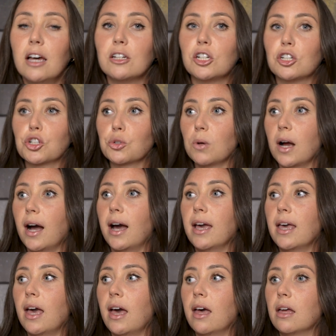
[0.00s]
to try
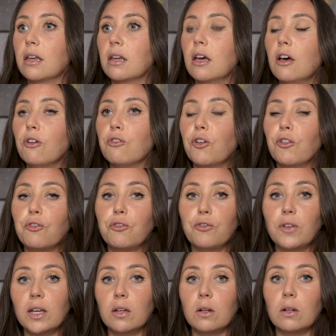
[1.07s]
and
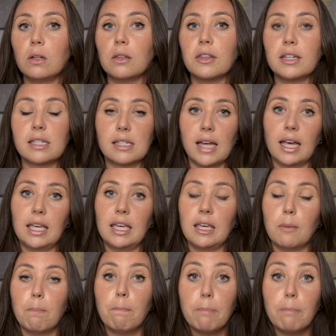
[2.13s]
fulfill the psyche.